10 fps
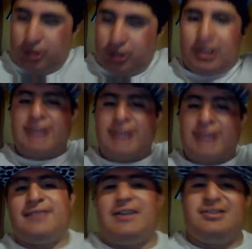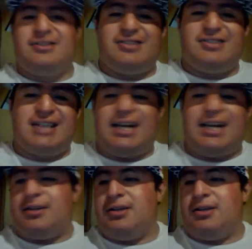A lot of Sox fans today
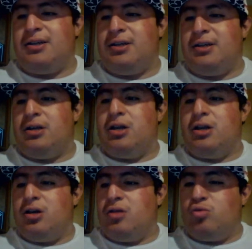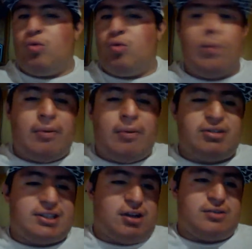will remember the
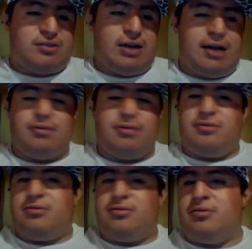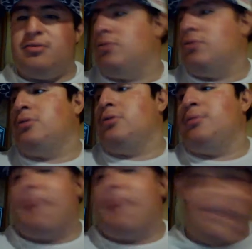stars from that.
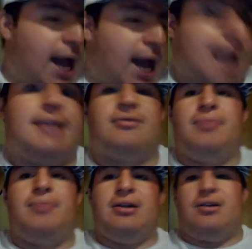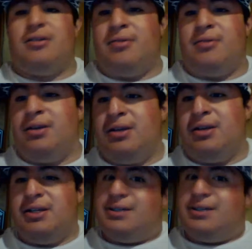Like, Ken can be there. And
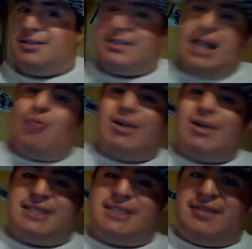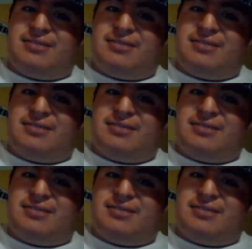so, a lot of White Sox fans will